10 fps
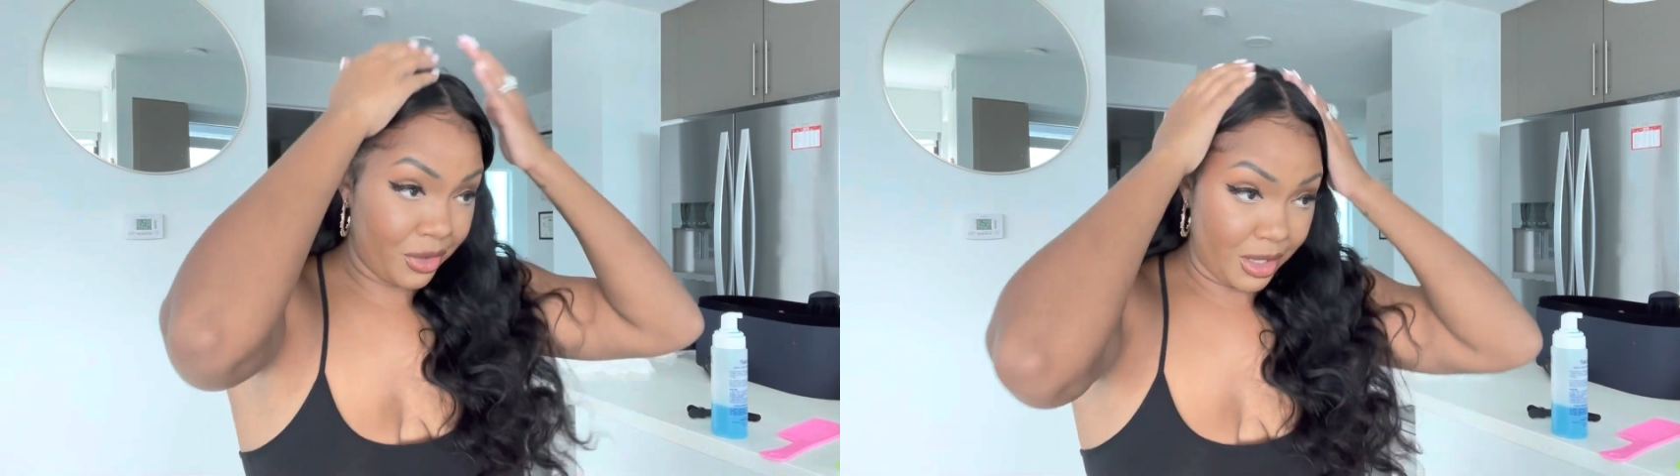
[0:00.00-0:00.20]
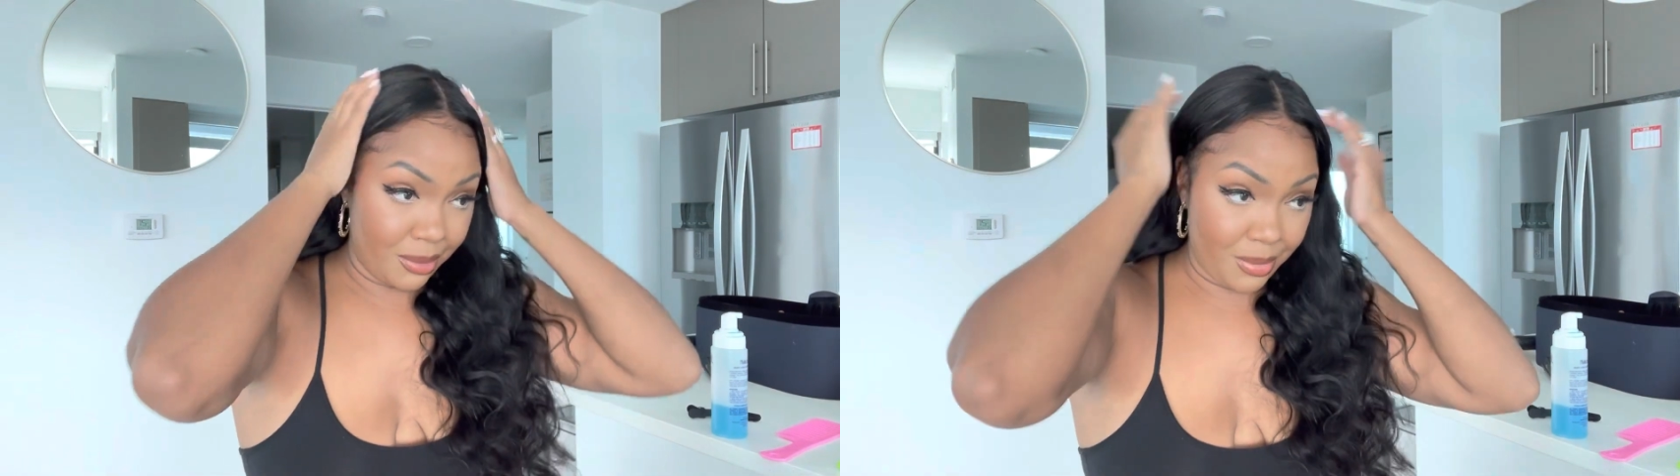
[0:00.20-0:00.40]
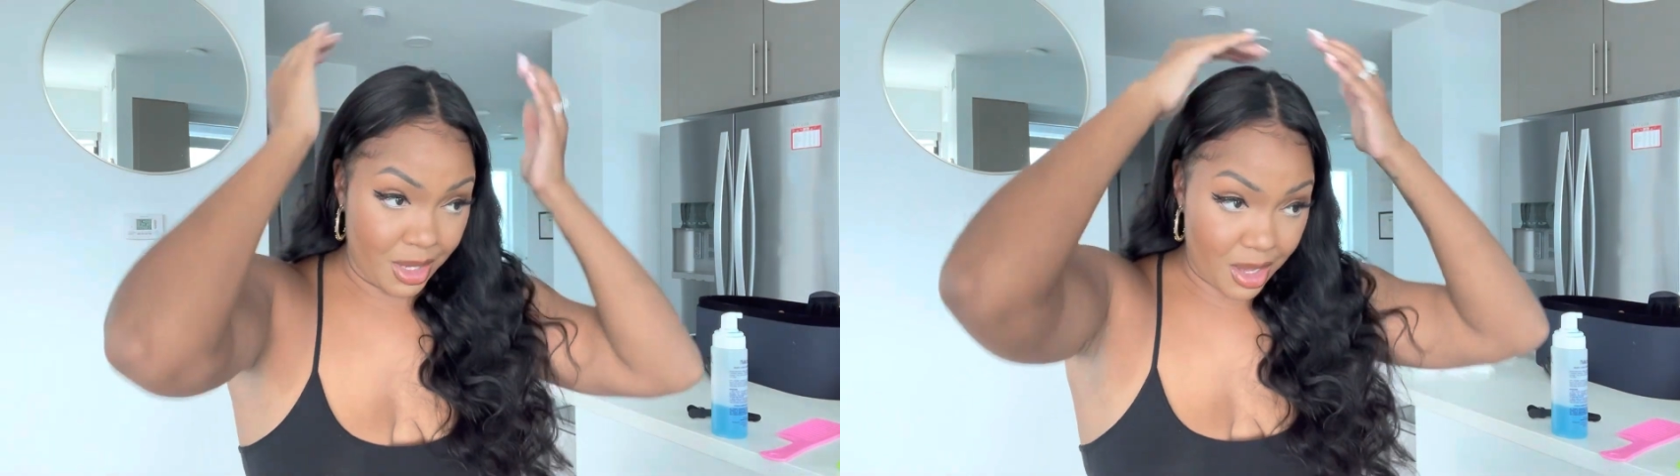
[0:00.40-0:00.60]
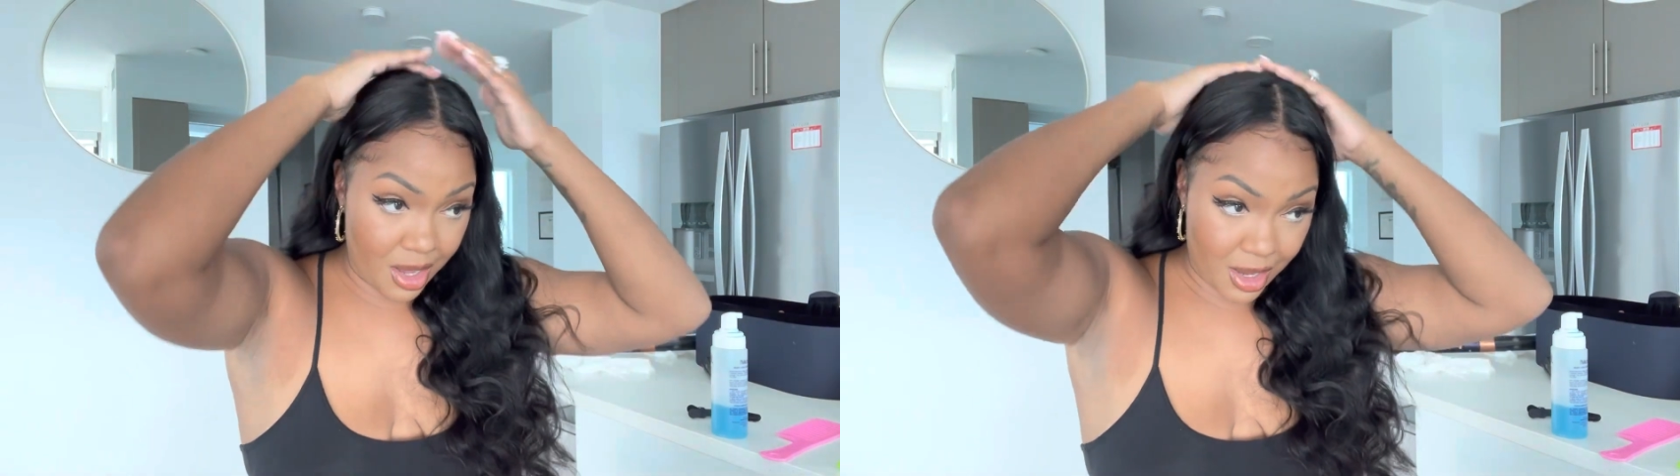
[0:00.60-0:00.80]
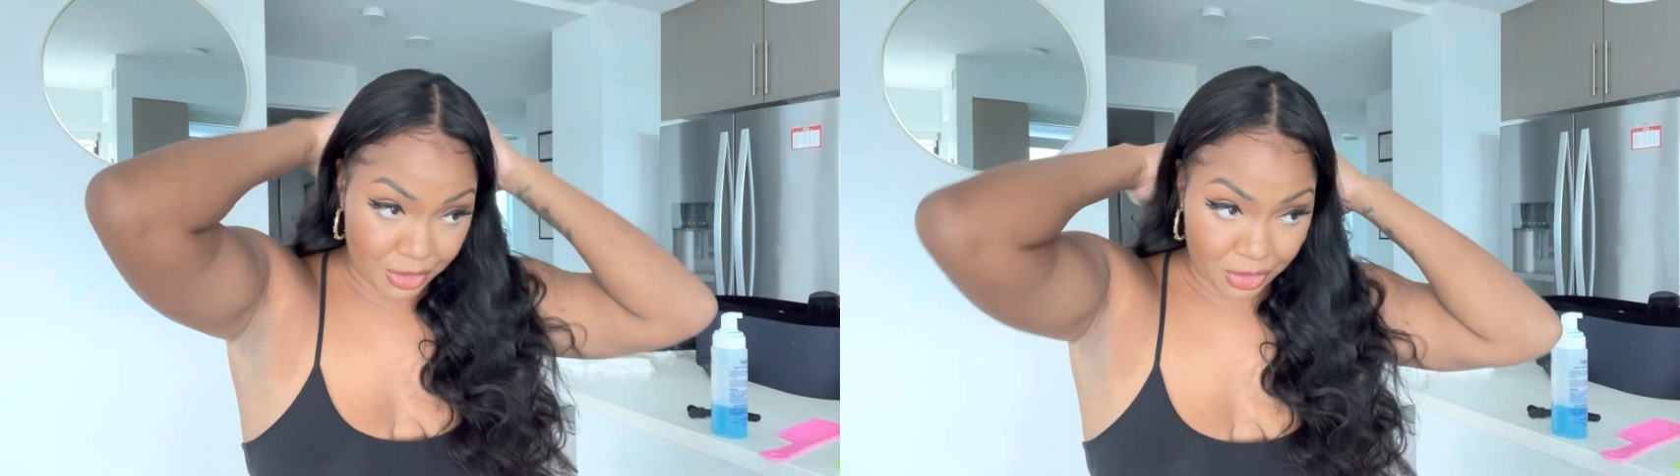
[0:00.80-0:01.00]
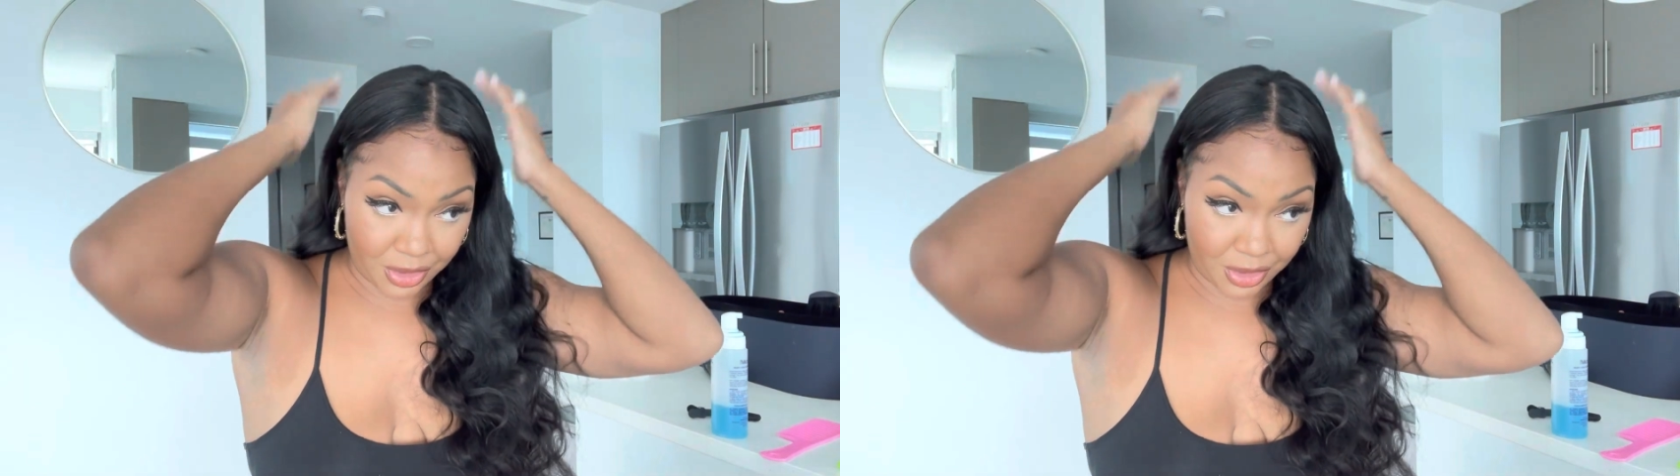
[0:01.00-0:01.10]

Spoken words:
much.